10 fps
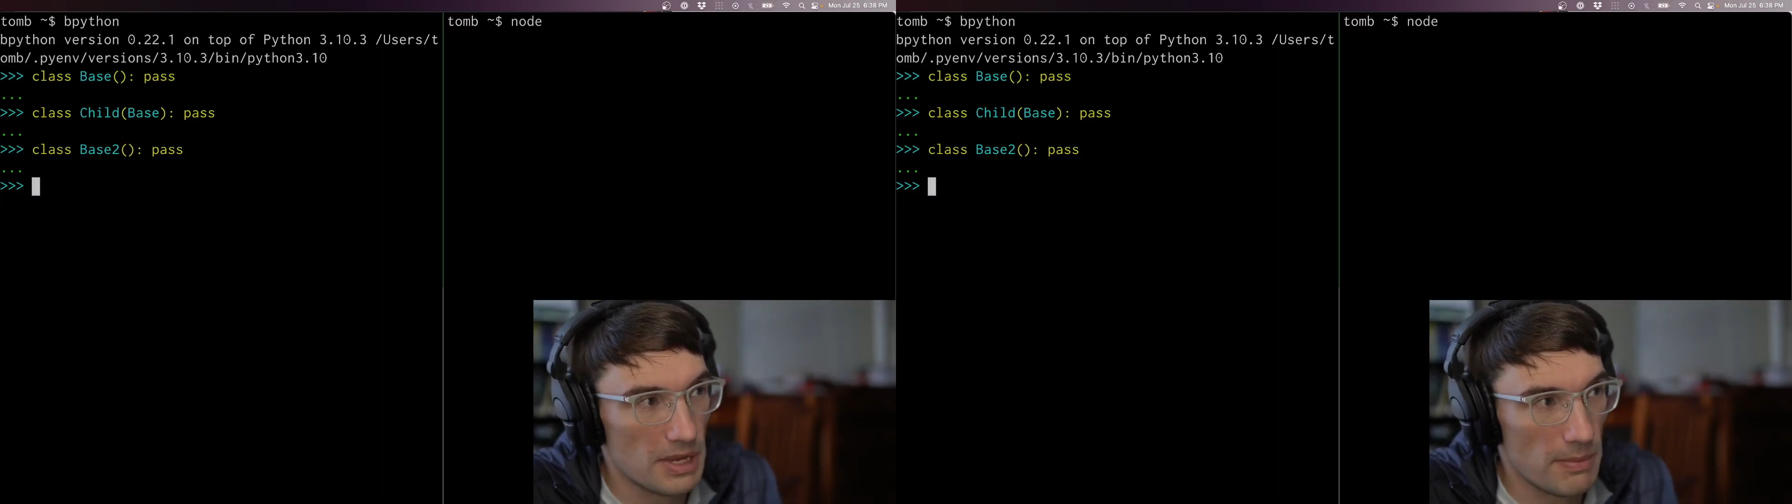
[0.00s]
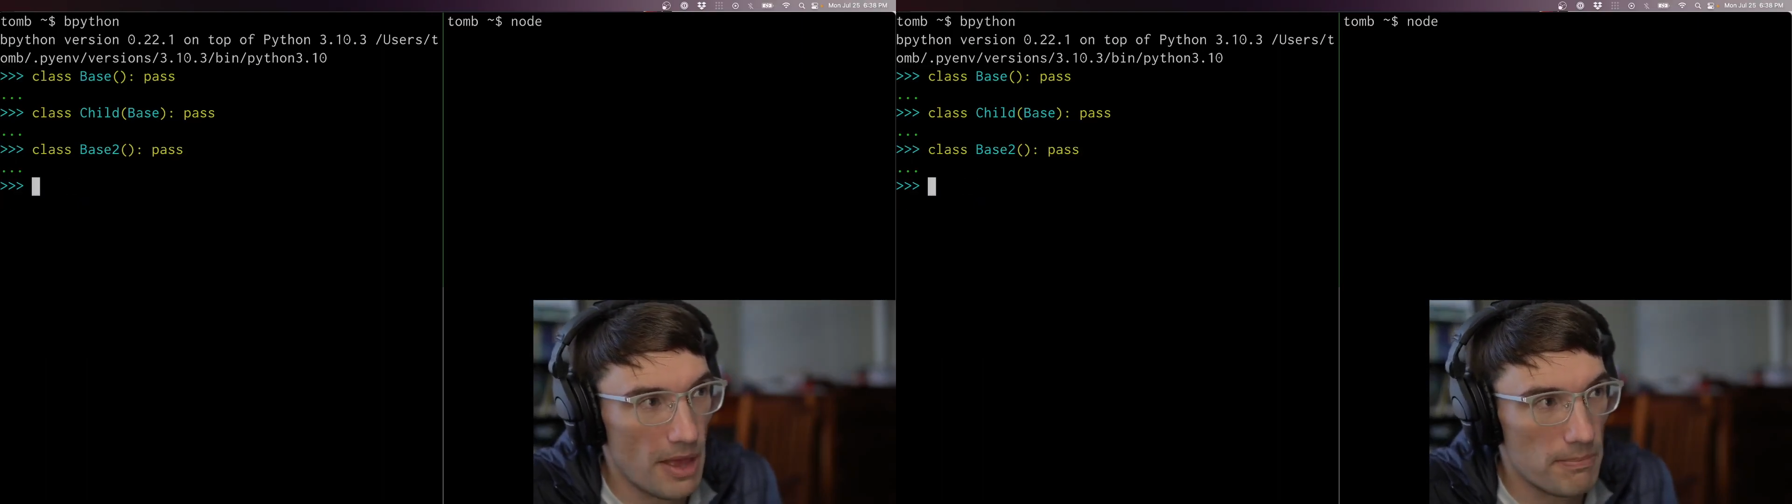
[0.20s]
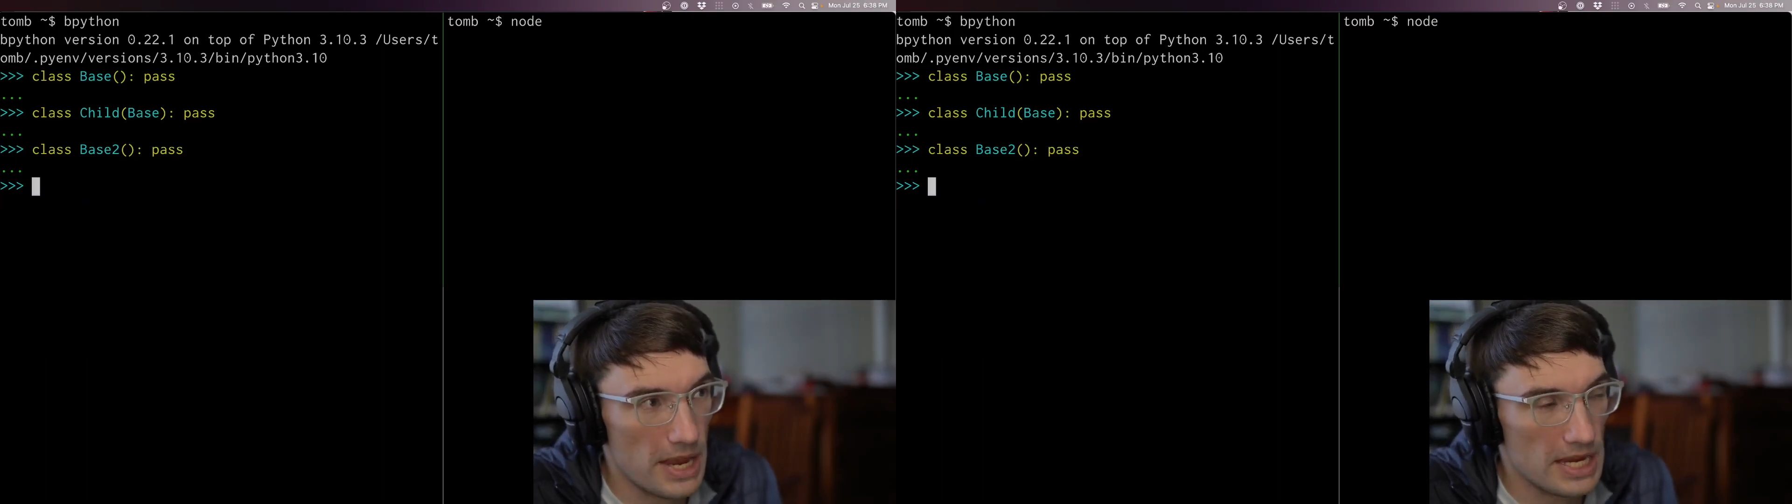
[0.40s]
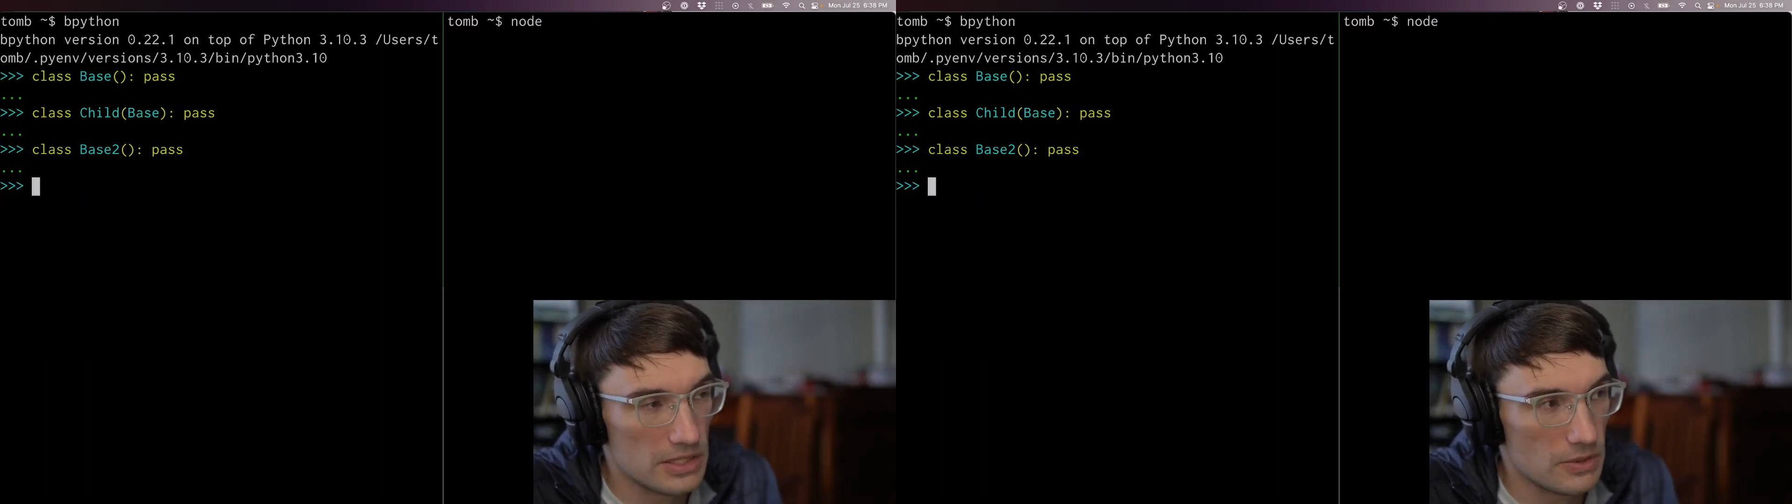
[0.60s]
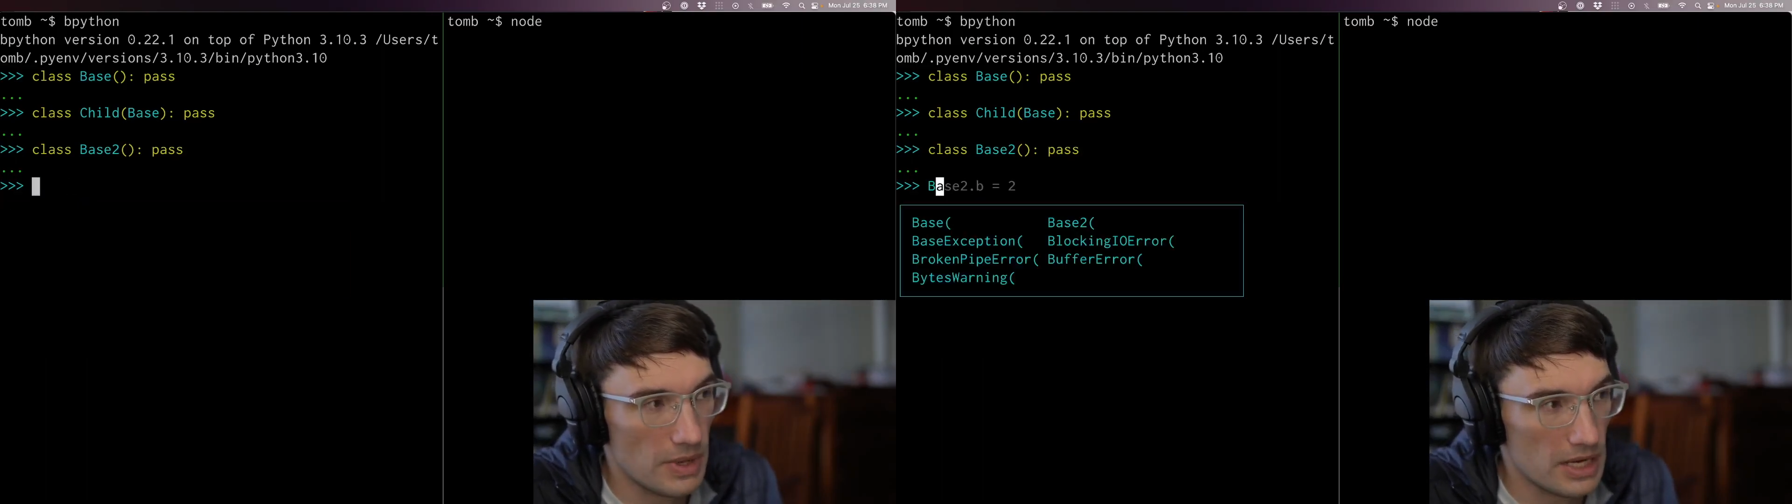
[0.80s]
about base
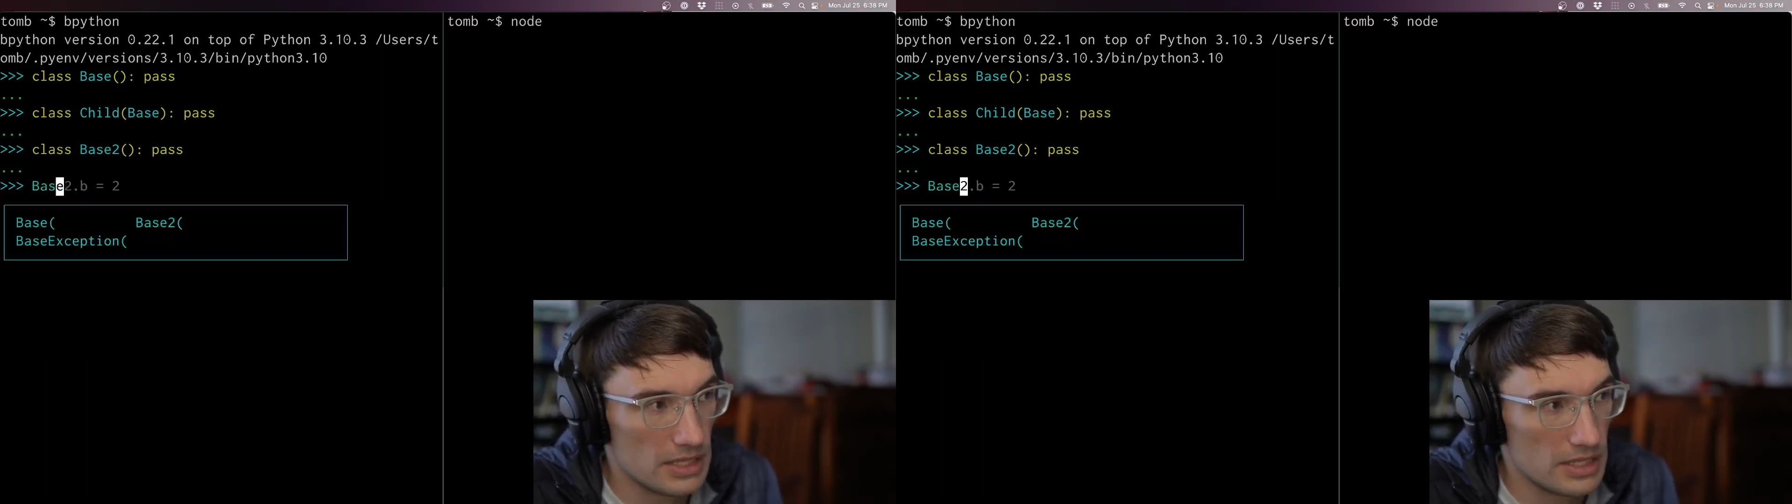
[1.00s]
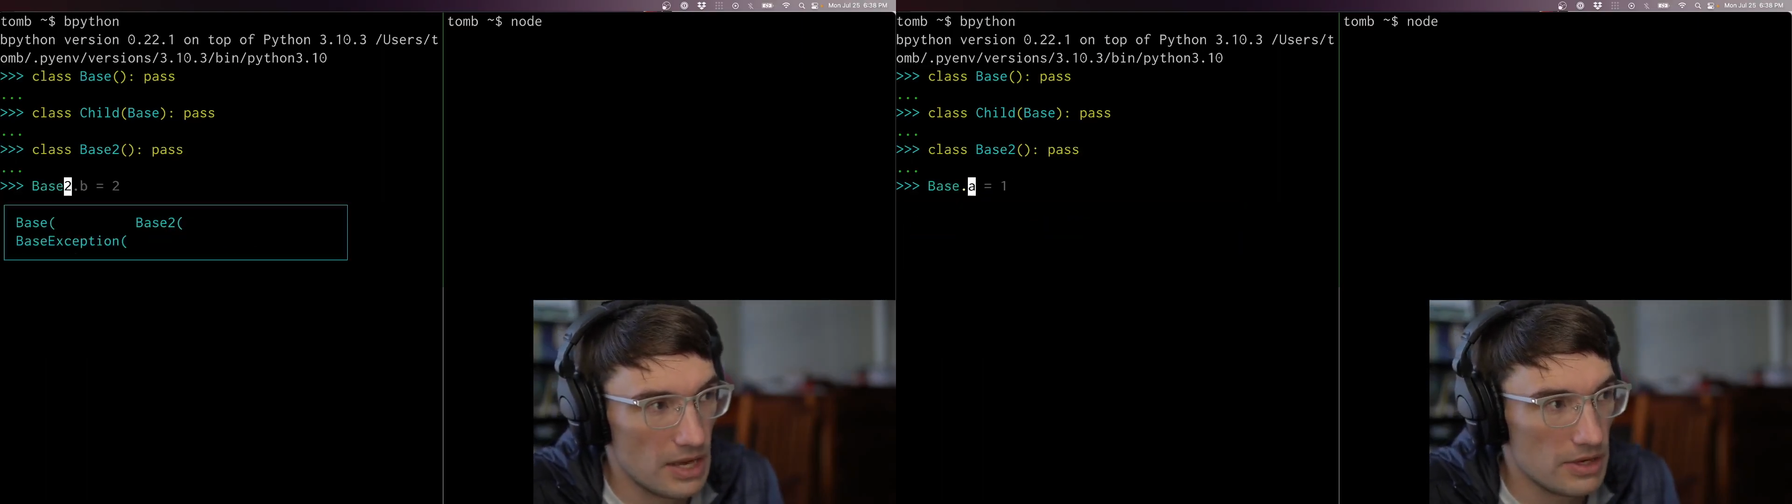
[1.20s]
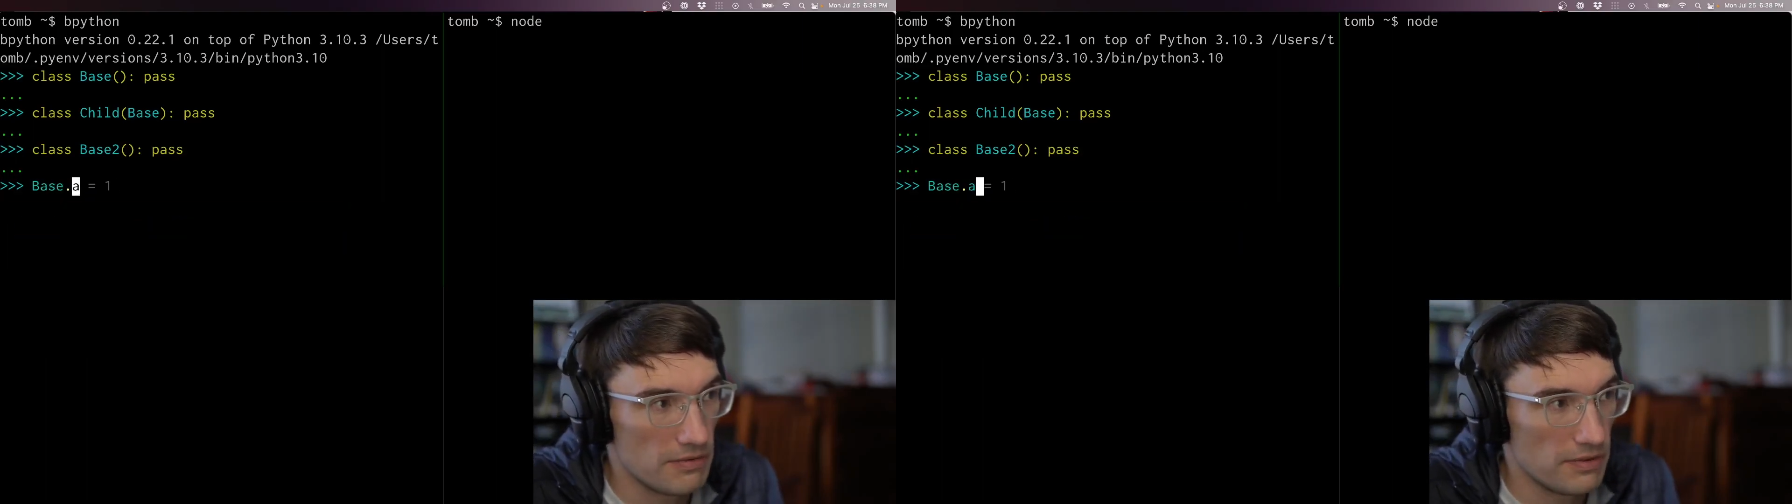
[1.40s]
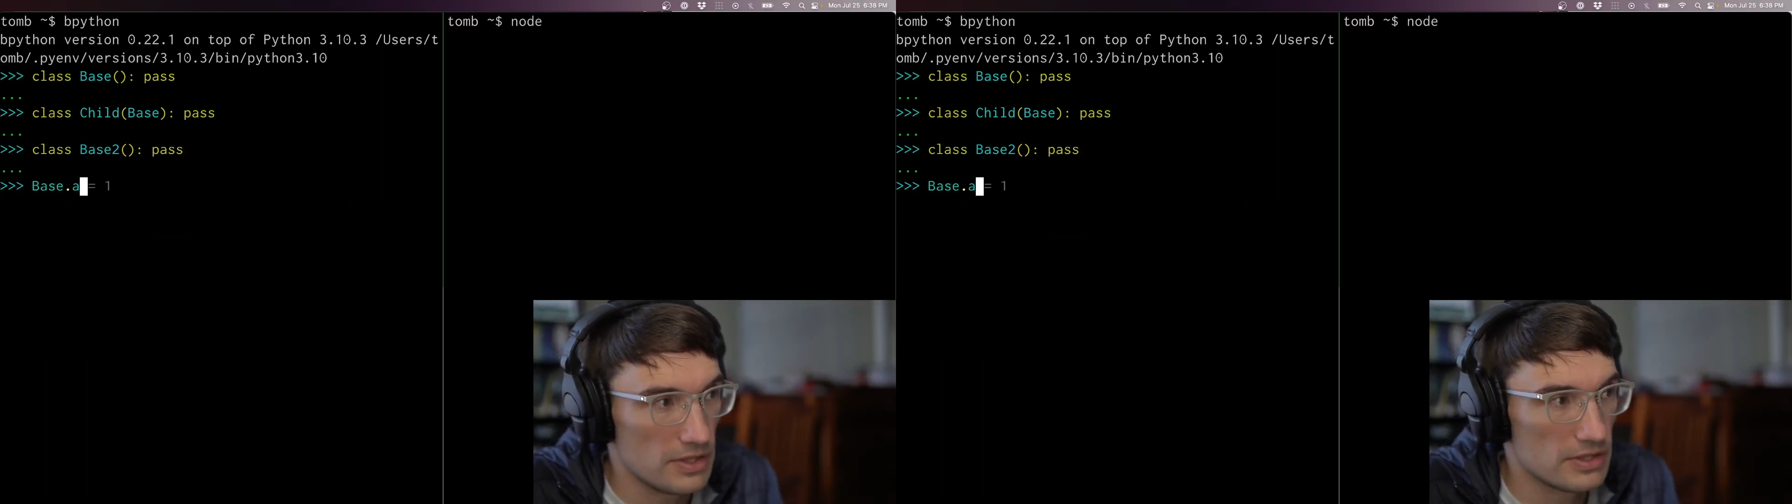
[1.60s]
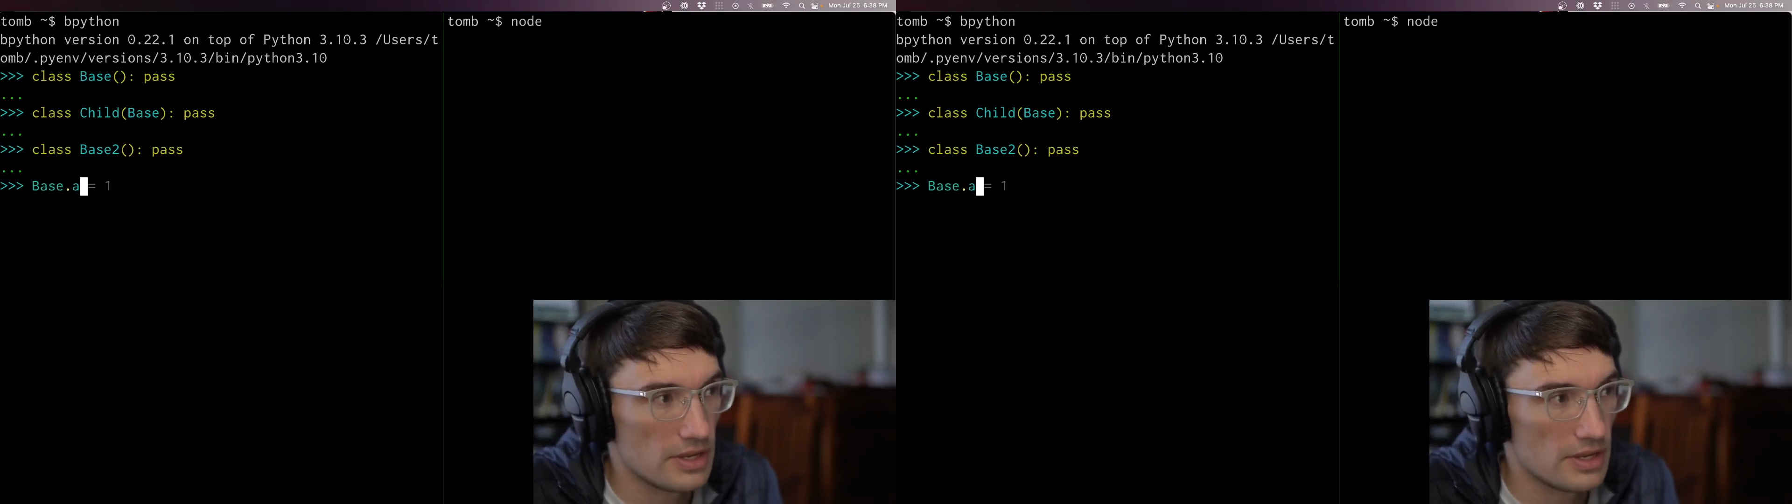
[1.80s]
so I can tell the difference.